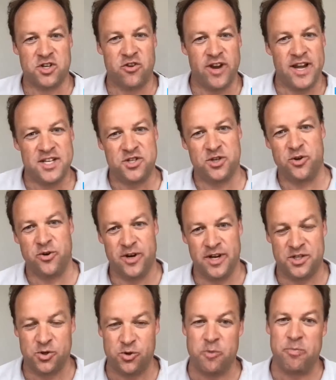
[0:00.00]
great to
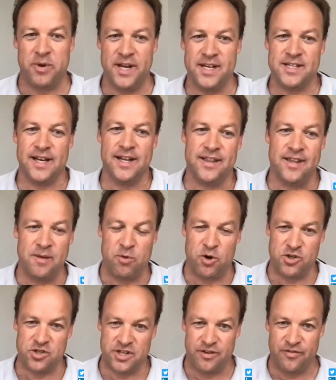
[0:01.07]
compete at the
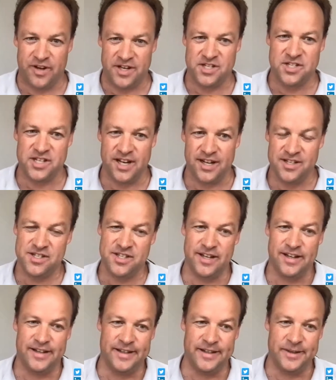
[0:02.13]
Process Innovation Challenge.
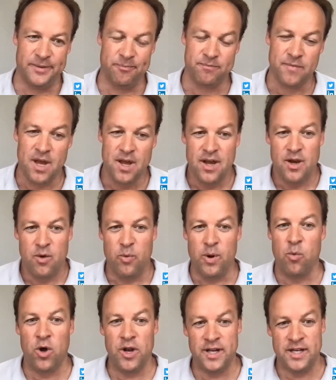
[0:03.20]
We
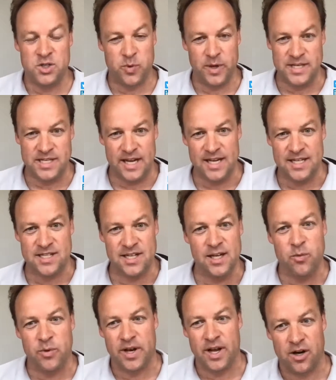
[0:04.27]
won in 2018
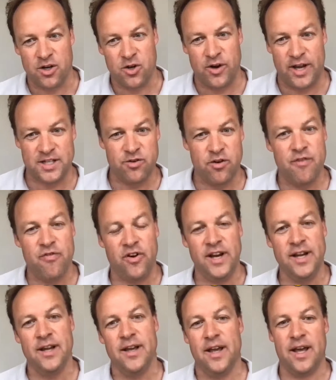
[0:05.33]
with connector
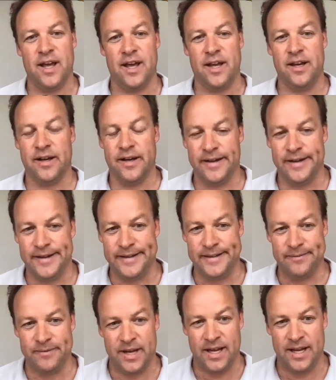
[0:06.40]
offering, and
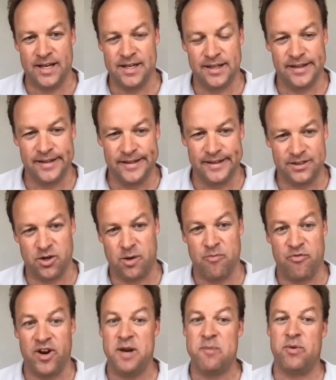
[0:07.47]
so I'm
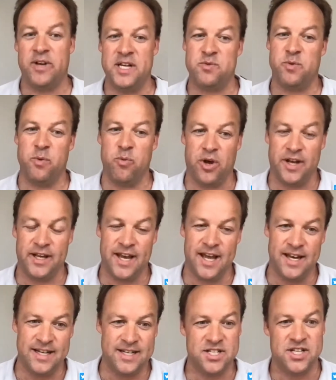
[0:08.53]
very pleased we won again
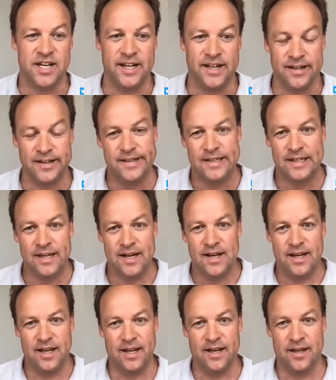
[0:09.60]
this year
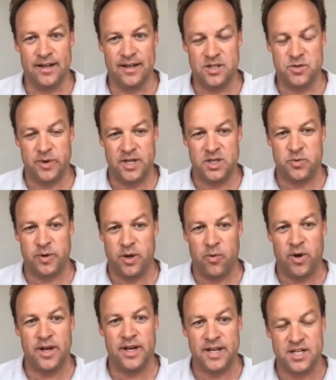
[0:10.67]
in the
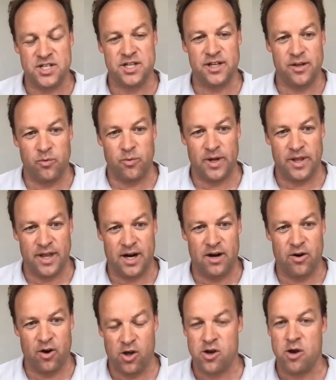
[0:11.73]
2021 edition with
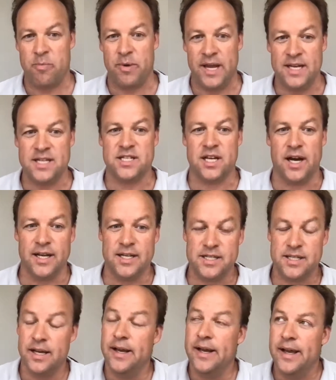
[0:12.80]
our Lockup
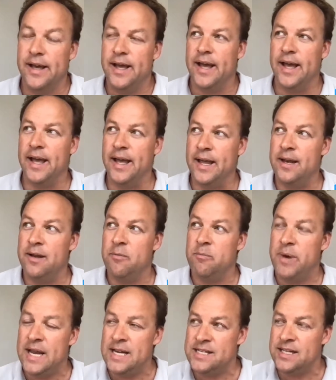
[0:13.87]
Insights. And
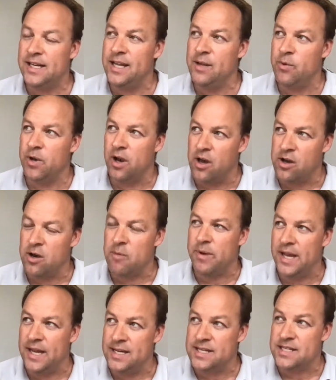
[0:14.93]
basically, what Lockup
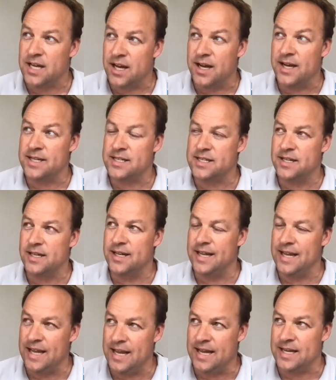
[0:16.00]
Insights
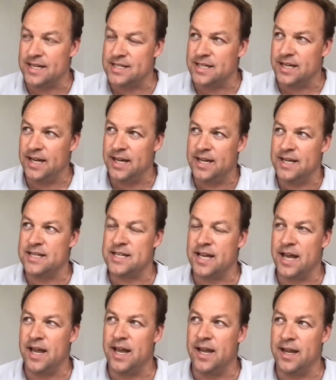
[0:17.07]
is,
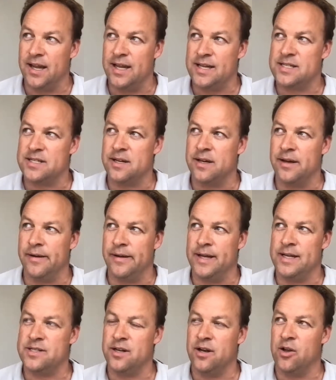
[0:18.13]
it's
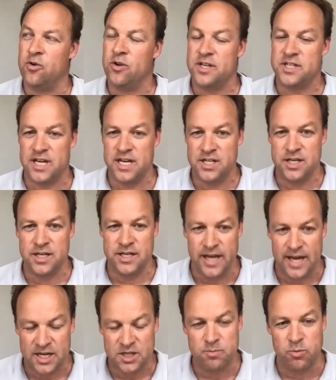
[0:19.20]
a localization
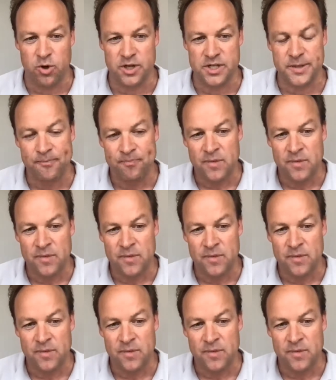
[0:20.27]
dashboard